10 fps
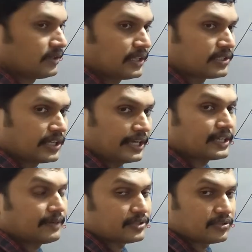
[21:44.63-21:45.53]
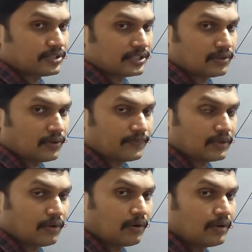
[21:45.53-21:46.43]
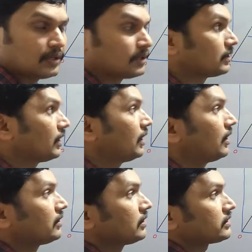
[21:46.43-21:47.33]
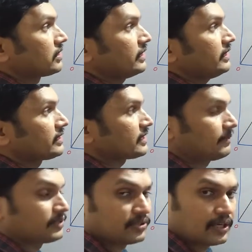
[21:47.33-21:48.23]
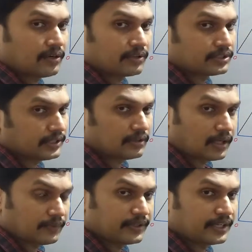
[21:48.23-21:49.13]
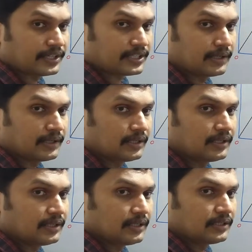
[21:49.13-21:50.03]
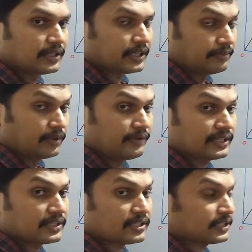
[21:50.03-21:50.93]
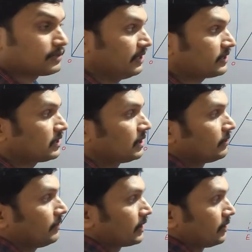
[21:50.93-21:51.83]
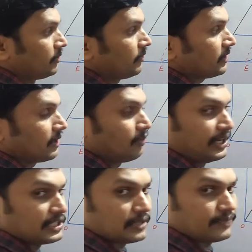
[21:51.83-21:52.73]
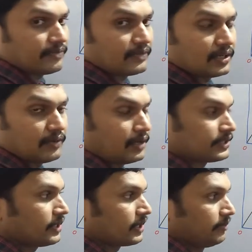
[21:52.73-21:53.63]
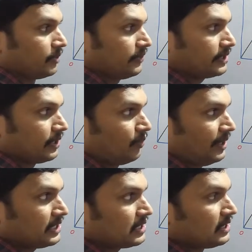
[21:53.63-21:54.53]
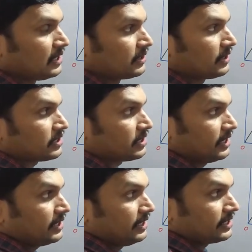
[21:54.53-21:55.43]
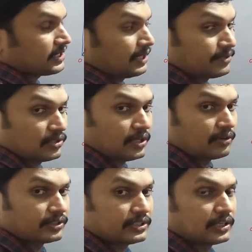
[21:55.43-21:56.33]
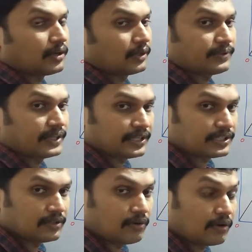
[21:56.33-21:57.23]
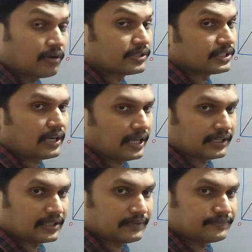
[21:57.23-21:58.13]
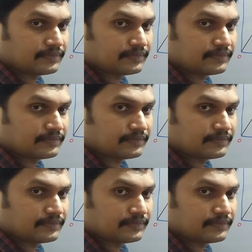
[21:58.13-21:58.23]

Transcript: the strain comes to zero, or the string comes to the original configuration. The removing the stress means we are removing the weight. Once we are removing the weight, the string comes to the original configuration or original length.